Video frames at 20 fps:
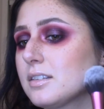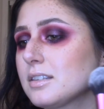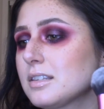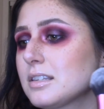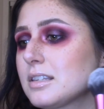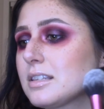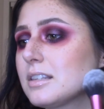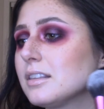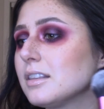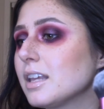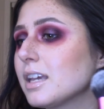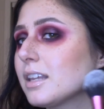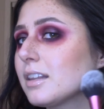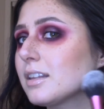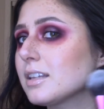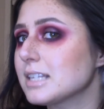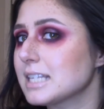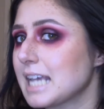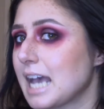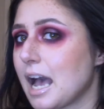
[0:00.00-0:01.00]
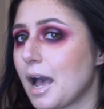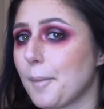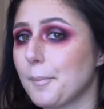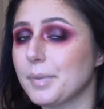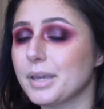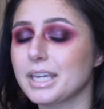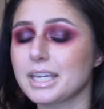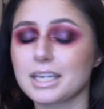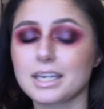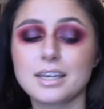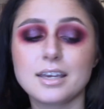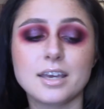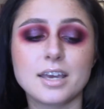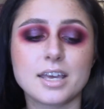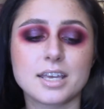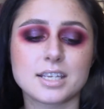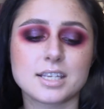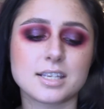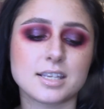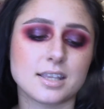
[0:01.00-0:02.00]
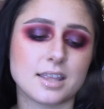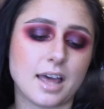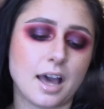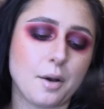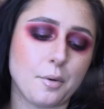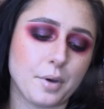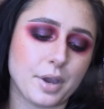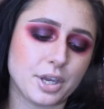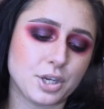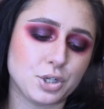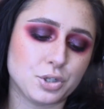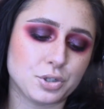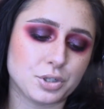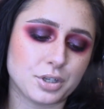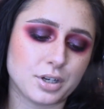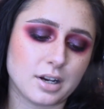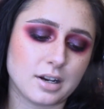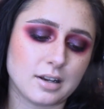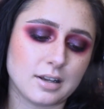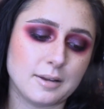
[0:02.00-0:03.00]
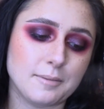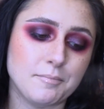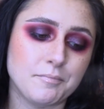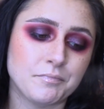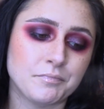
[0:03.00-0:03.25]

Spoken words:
slightly tap it so that way you're not